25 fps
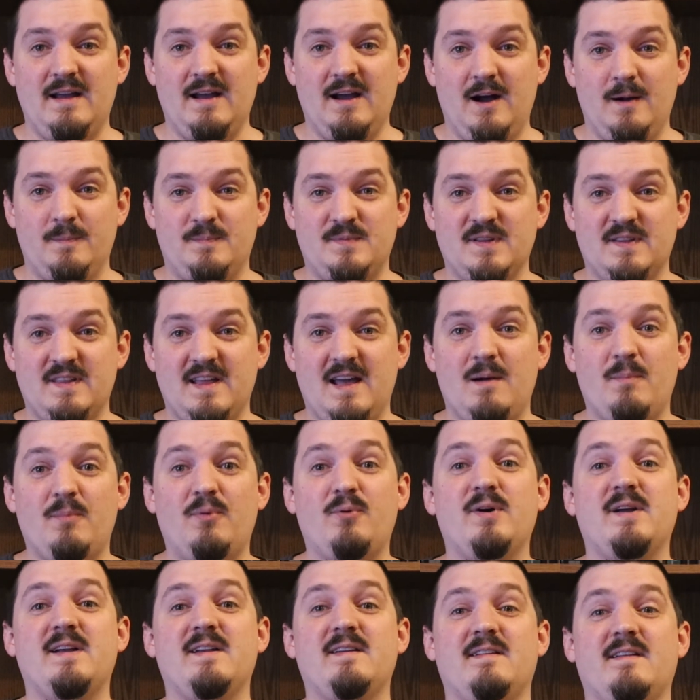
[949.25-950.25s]
up to that
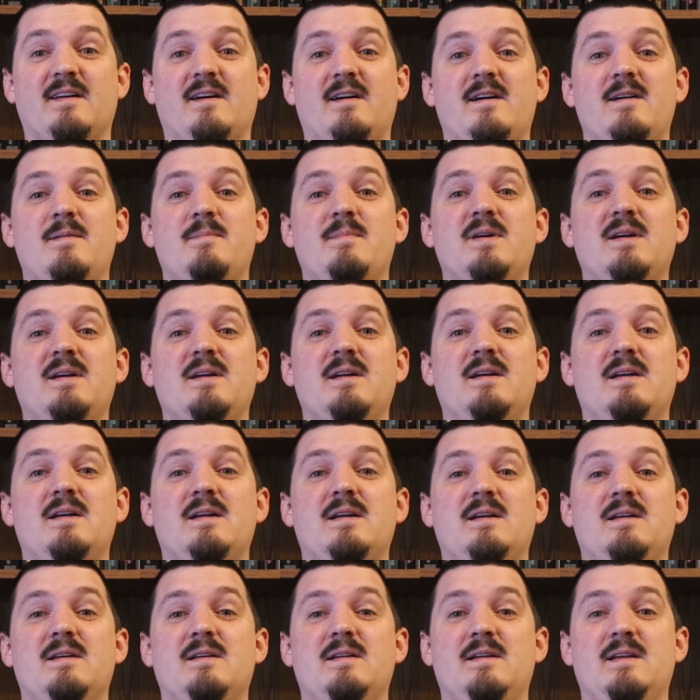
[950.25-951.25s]
point in time.
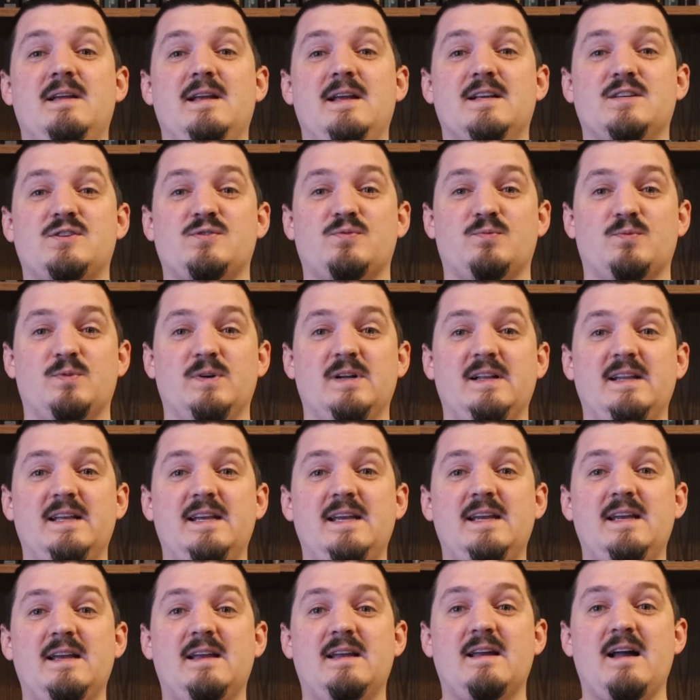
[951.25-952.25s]
Is
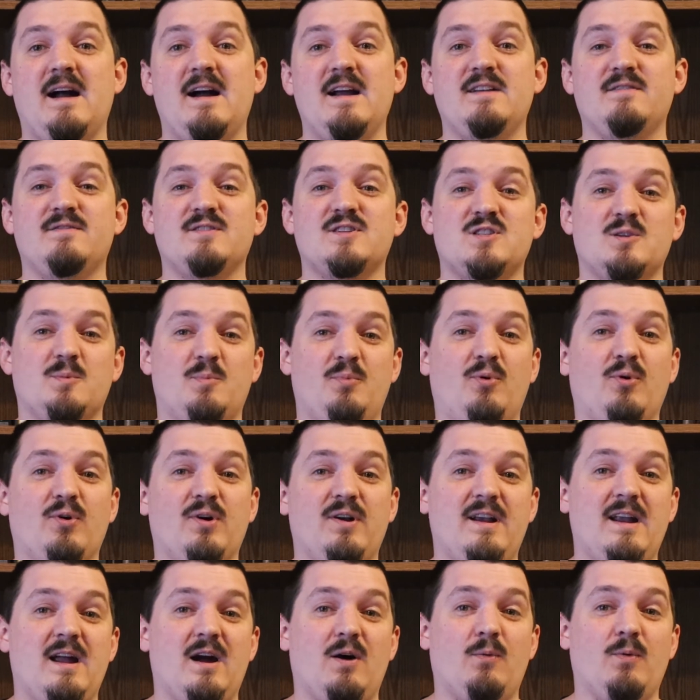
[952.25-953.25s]
really kind of a
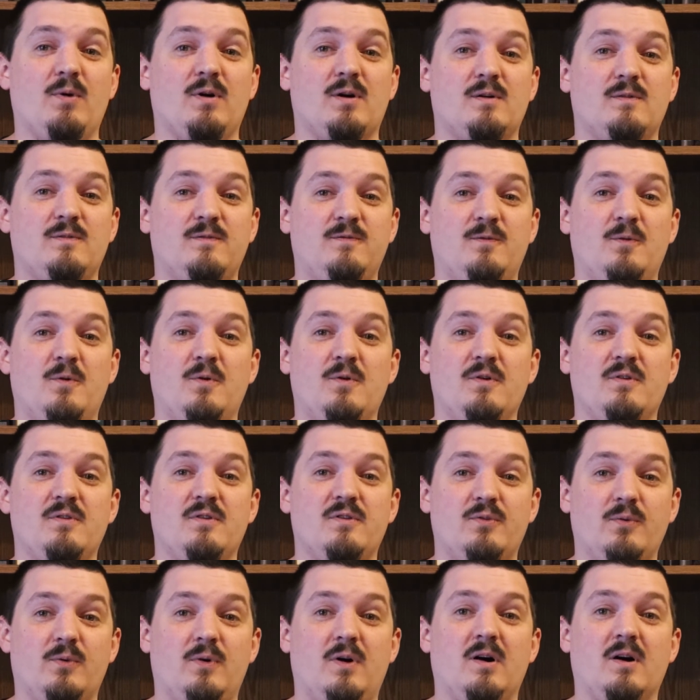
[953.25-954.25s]
support network for
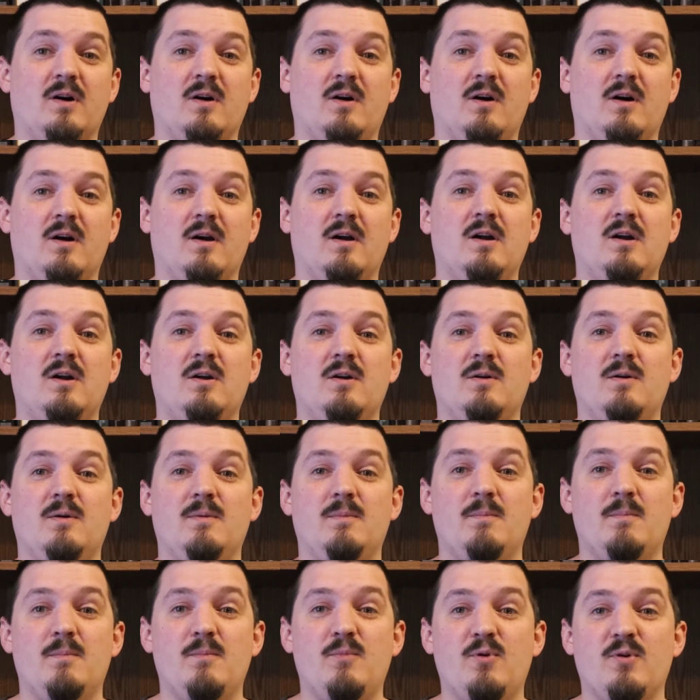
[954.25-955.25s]
the dwargar
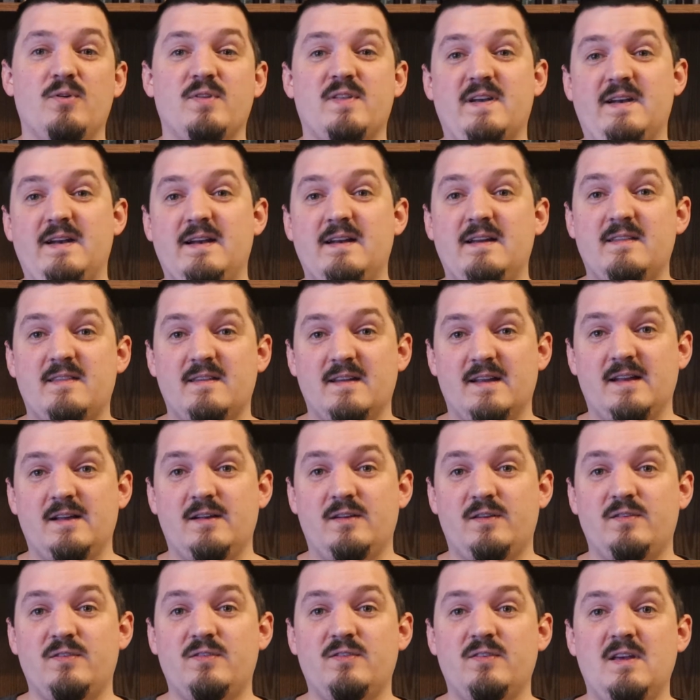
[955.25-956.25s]
more than anything
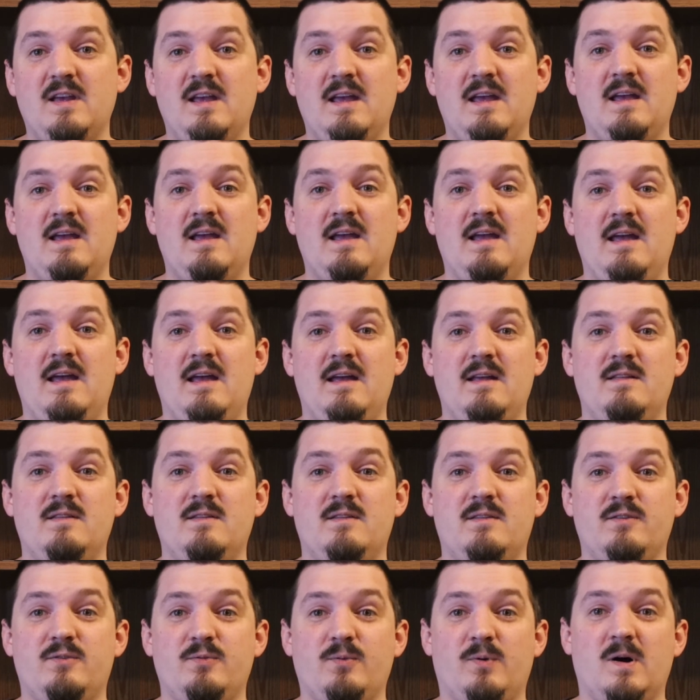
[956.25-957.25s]
else.
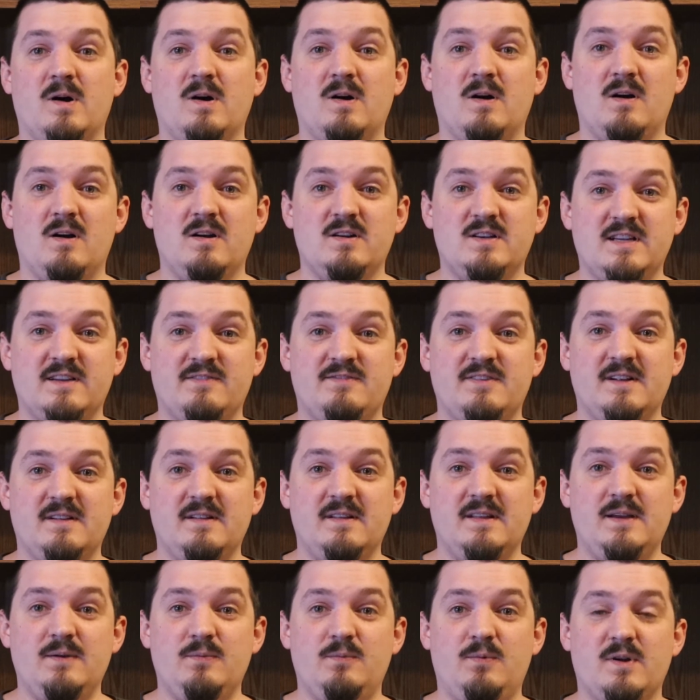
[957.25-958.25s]
The dwargar are
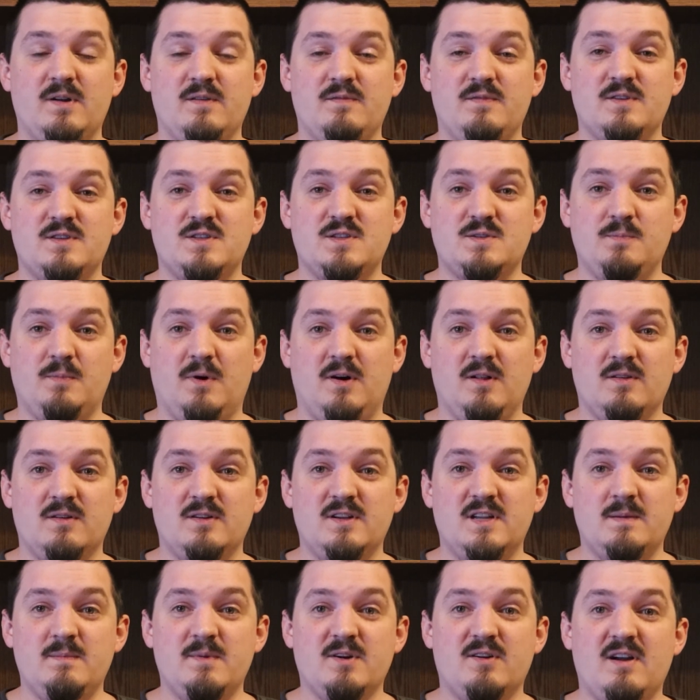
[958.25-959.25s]
definitely one of the
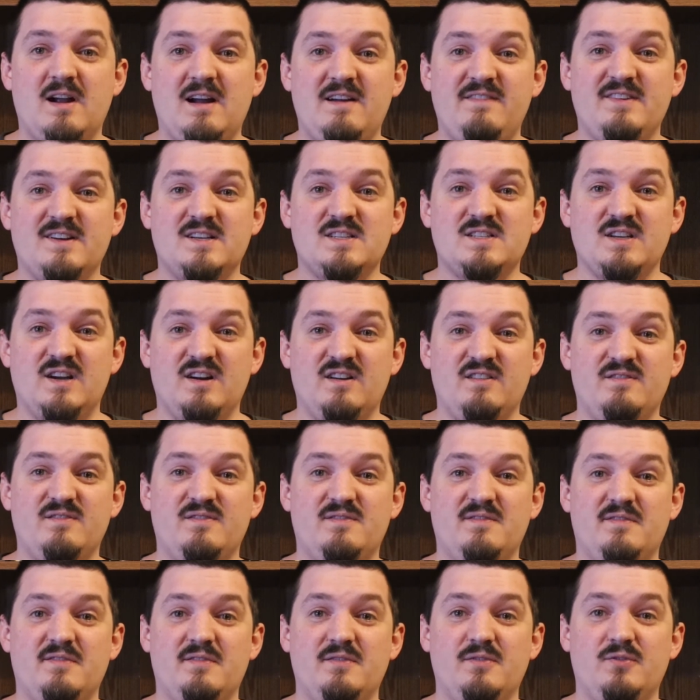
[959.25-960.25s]
smaller demographics of